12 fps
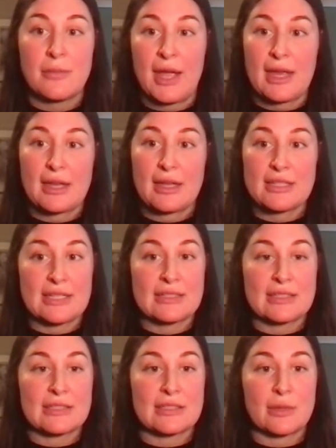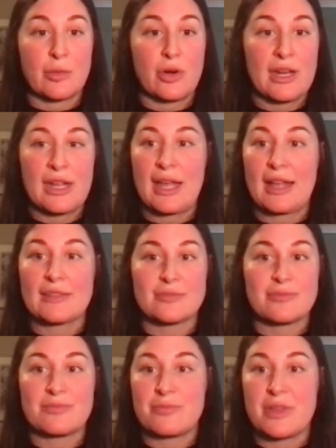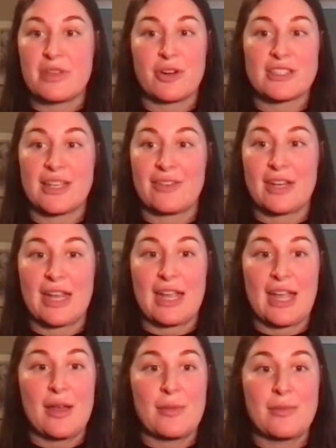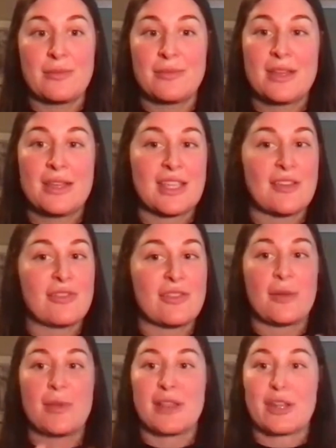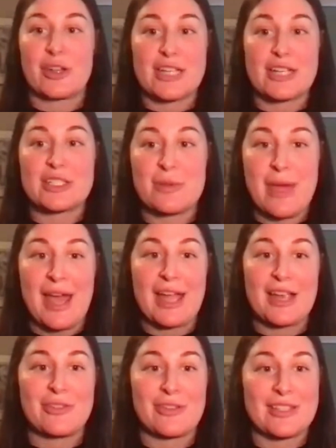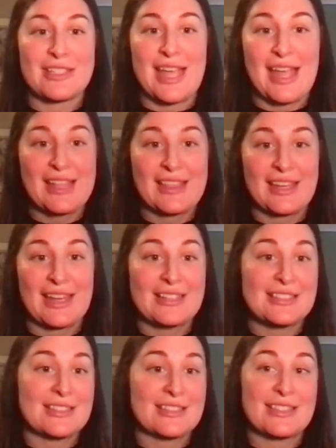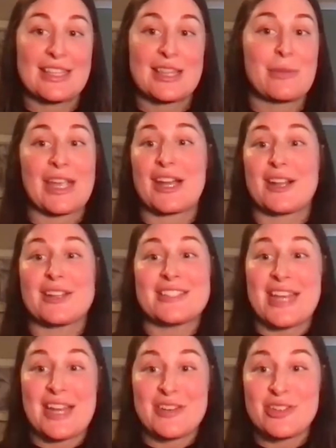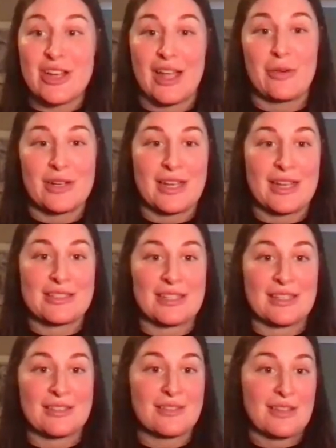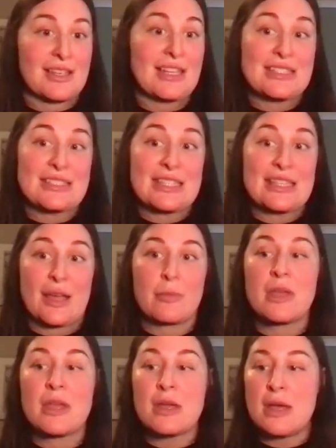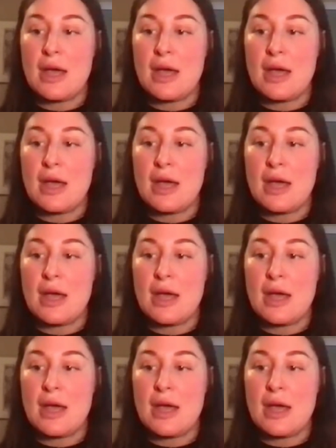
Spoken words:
my contestants in the morning at before 7 a.m., give them a little touch-up bag for the day, and then I'd see them again on stage. I wouldn't get to see them.